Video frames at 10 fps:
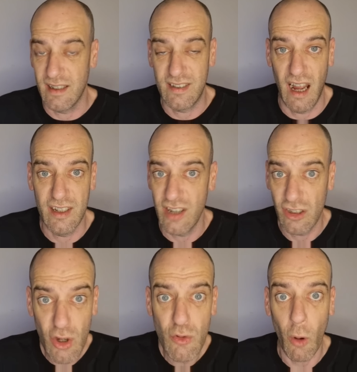I decide
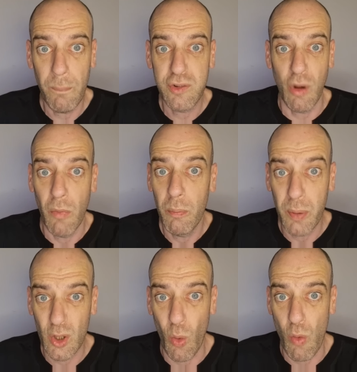to cook up some
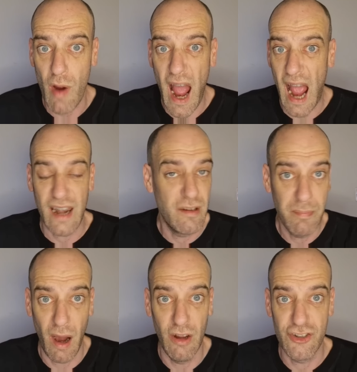pakora and
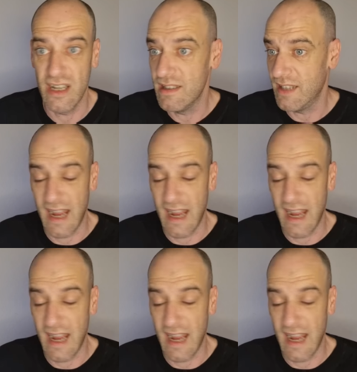bhajis.